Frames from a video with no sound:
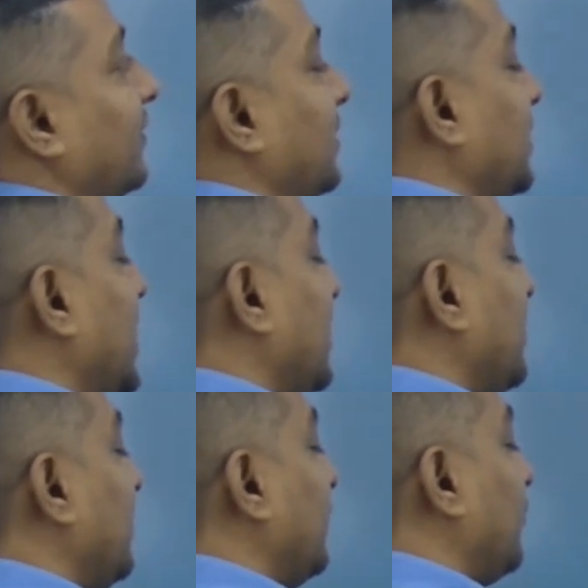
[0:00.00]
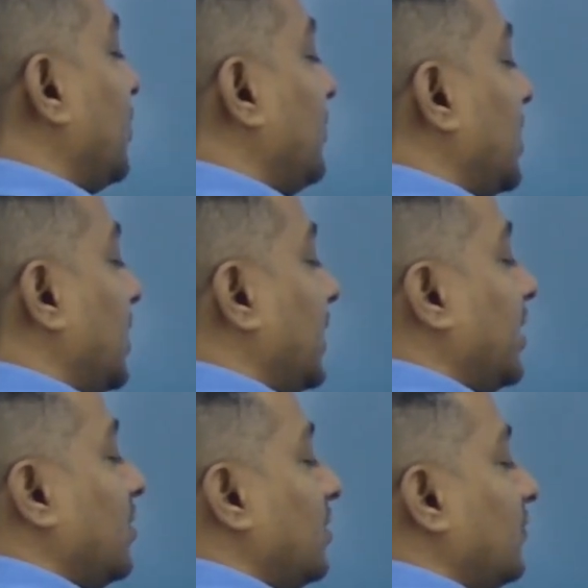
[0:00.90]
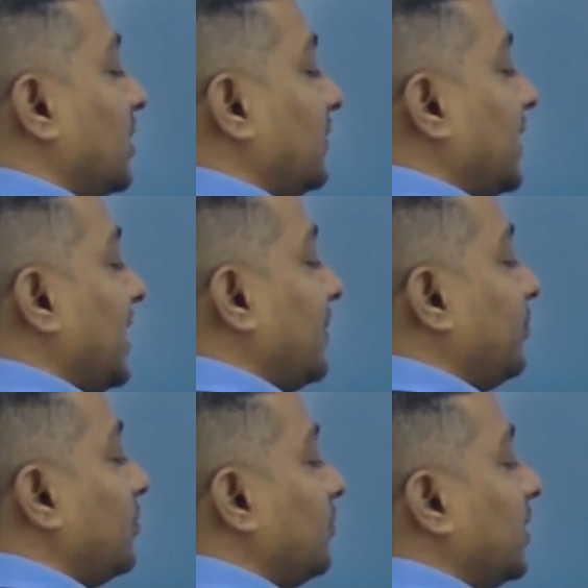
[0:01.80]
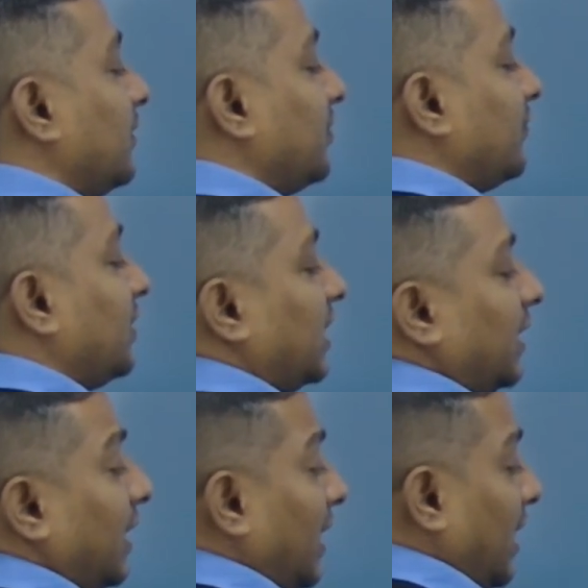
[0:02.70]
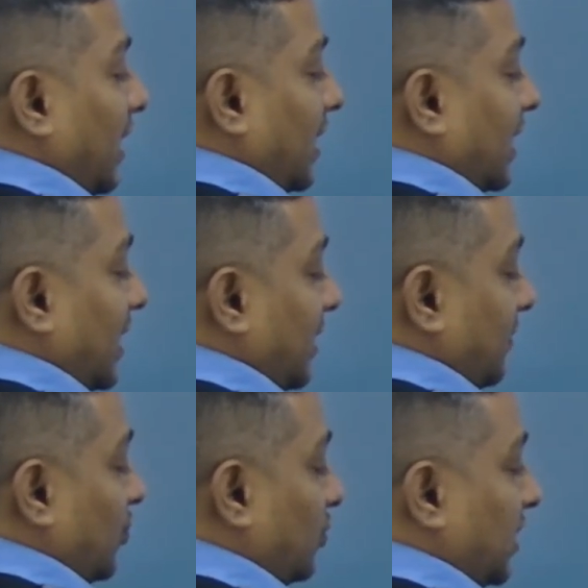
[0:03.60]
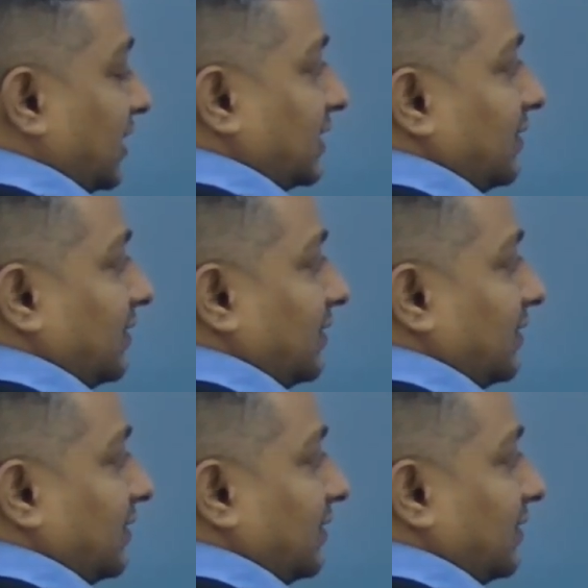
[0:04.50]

That means from 100 onwards and up to 150. Again both the extreme